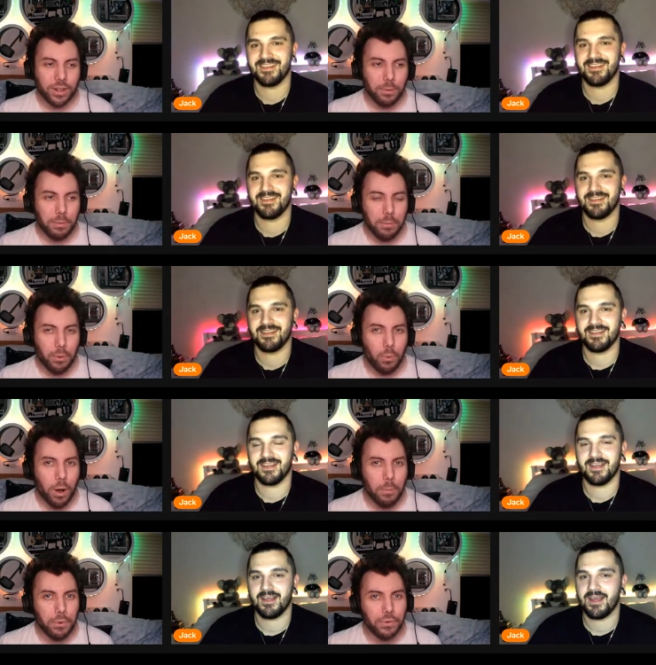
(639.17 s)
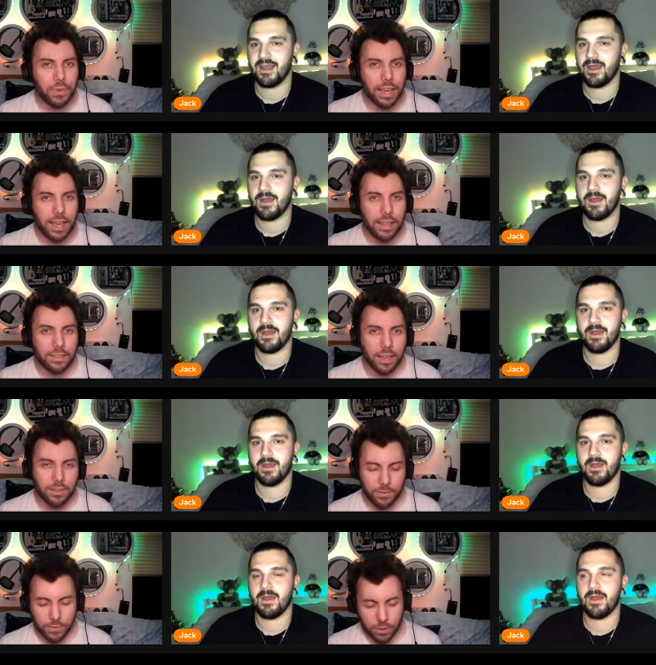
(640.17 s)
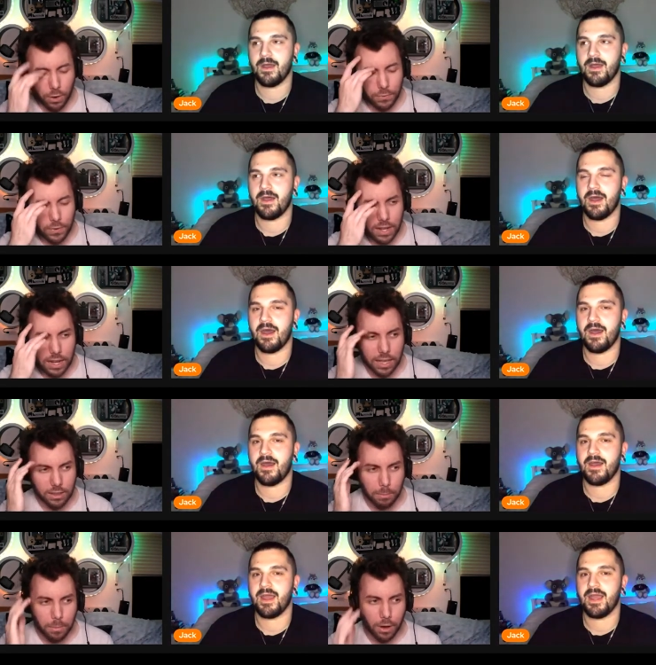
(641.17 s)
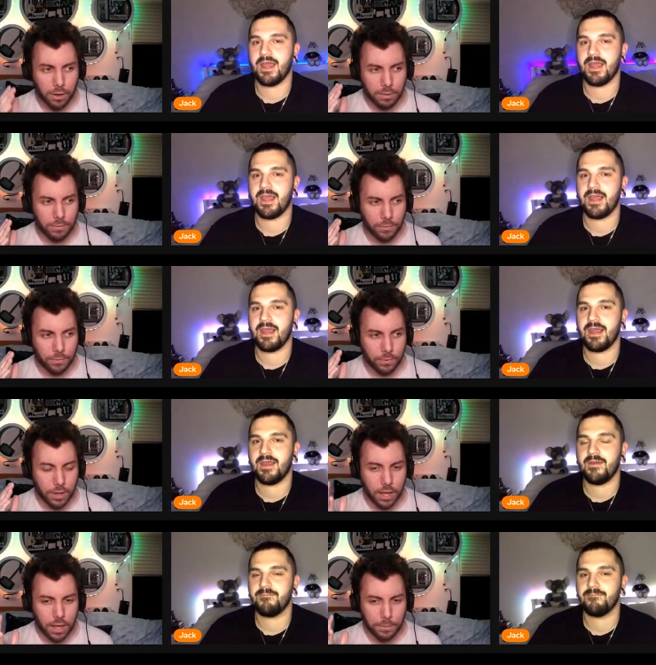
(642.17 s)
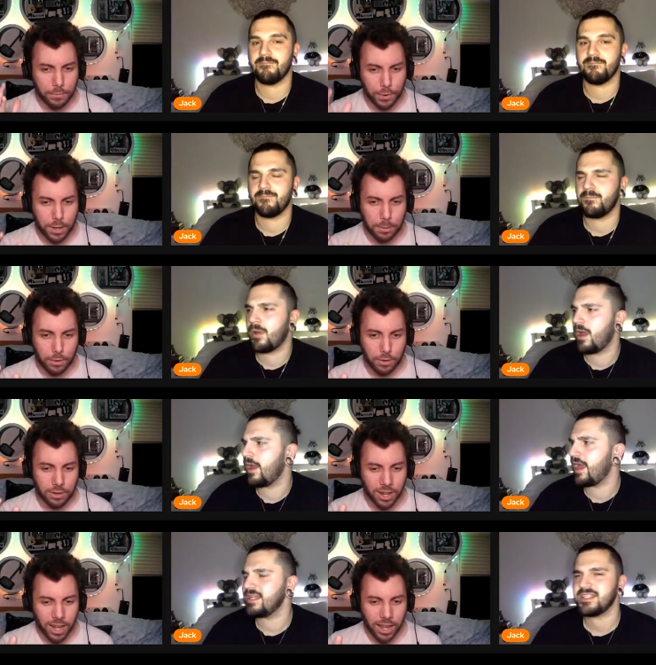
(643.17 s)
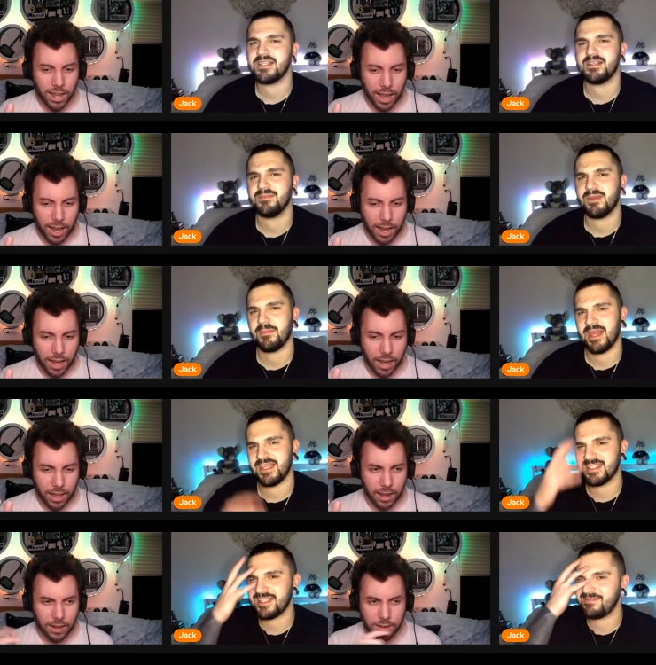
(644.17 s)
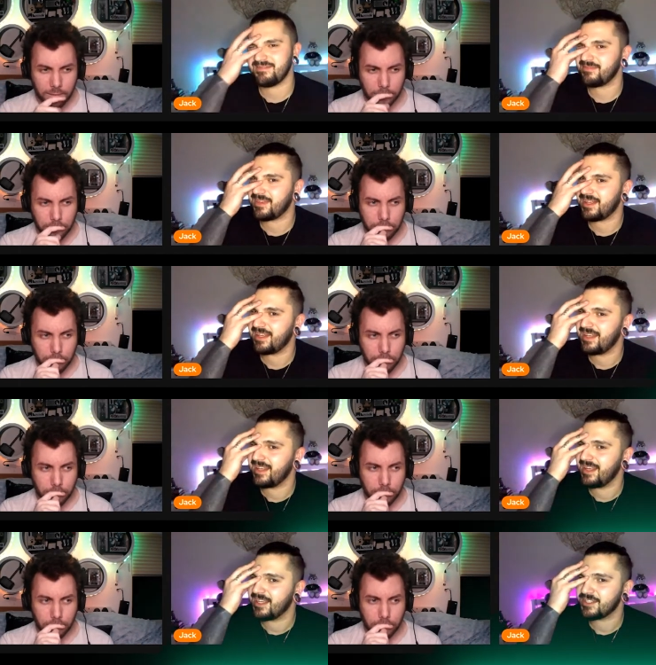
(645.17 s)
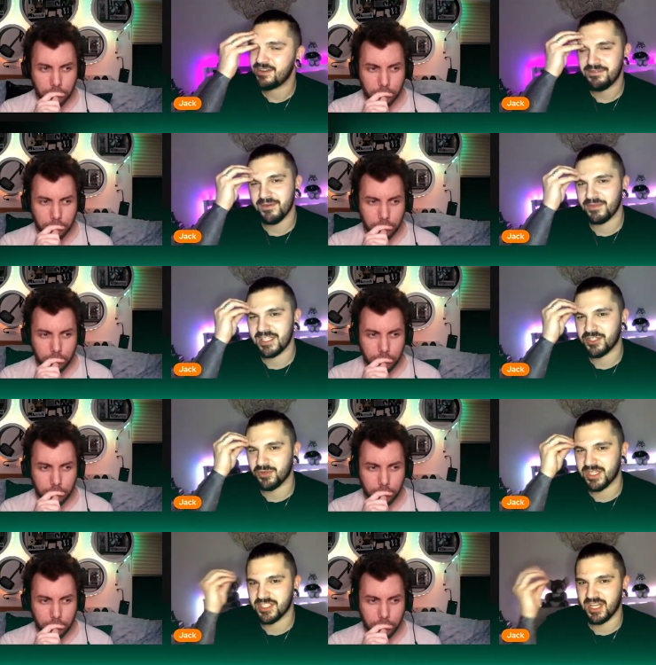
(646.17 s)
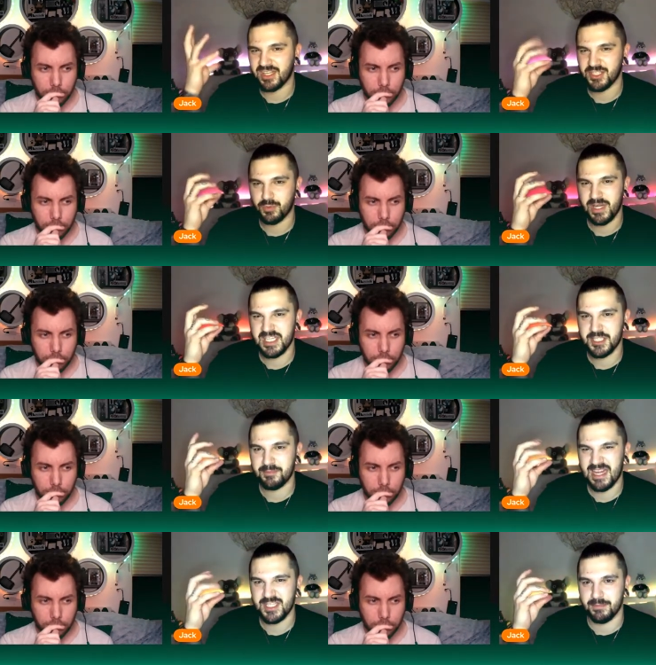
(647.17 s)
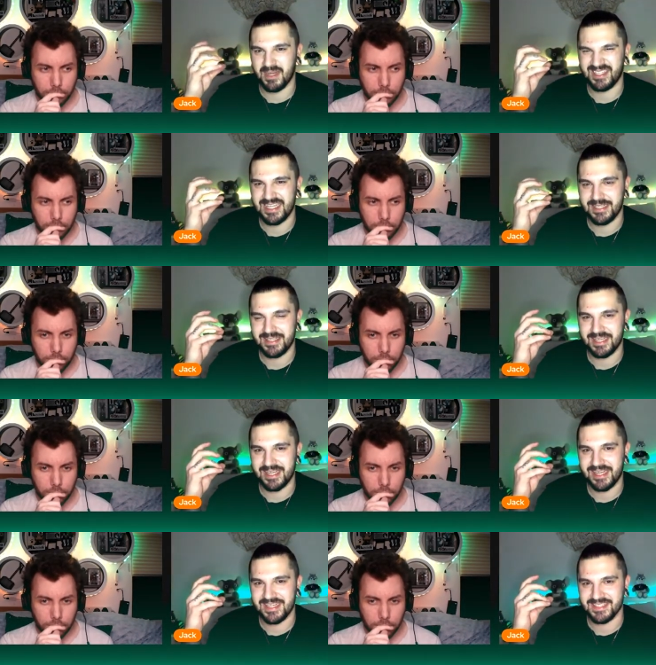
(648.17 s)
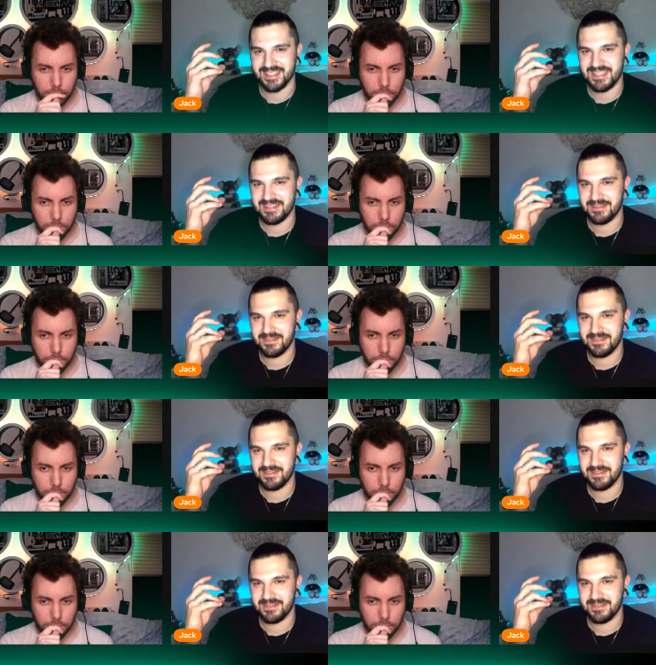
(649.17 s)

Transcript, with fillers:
Speaker 1: to remember what movie it is. I've got a feeling it's Martin um, Freeman. Is it? And... No, is
Speaker 2: it? It's not a film where they're talking to like this weird space monkey thingy, is it?